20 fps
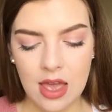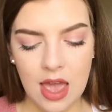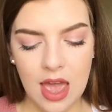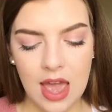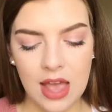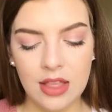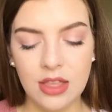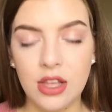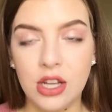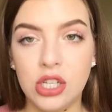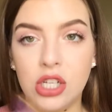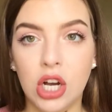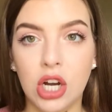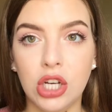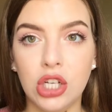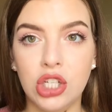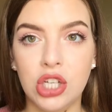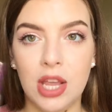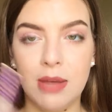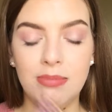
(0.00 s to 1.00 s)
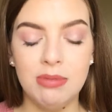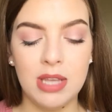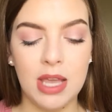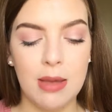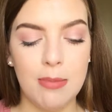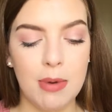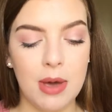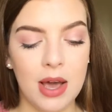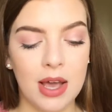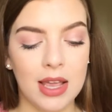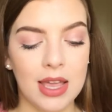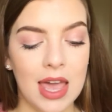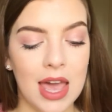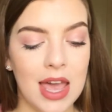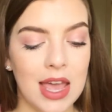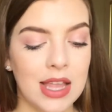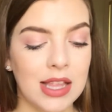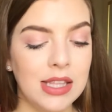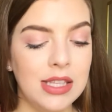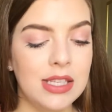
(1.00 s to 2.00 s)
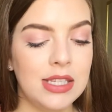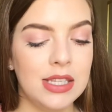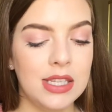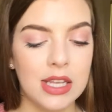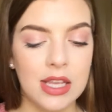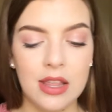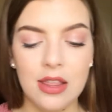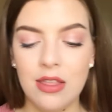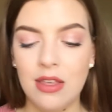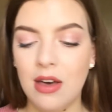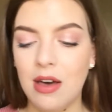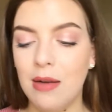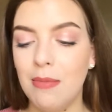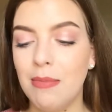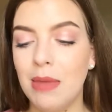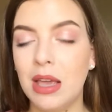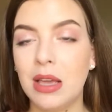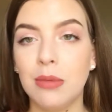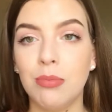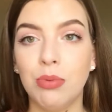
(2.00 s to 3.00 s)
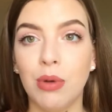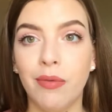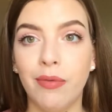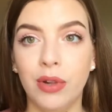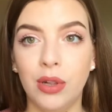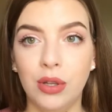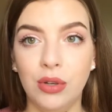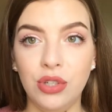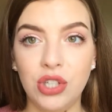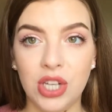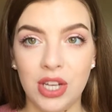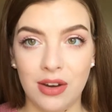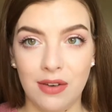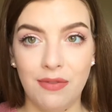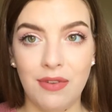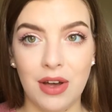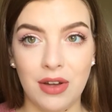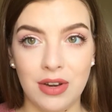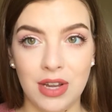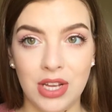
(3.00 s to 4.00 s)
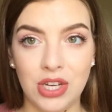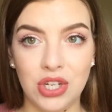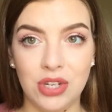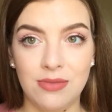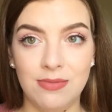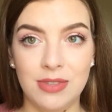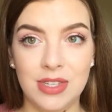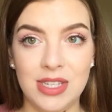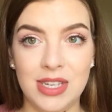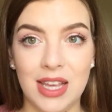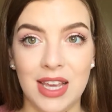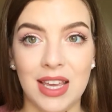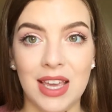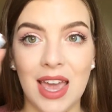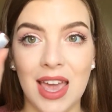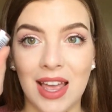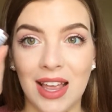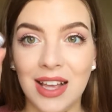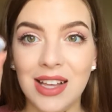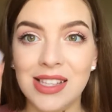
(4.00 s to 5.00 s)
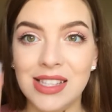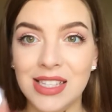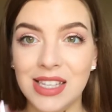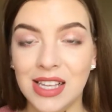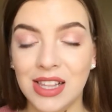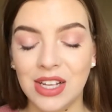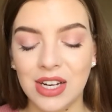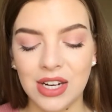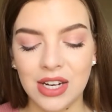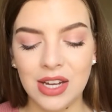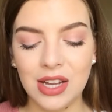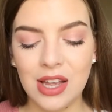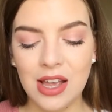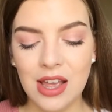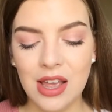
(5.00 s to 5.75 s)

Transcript: and the Tarte Shape Tape against the Makeup Revolution foundation stick and concealer,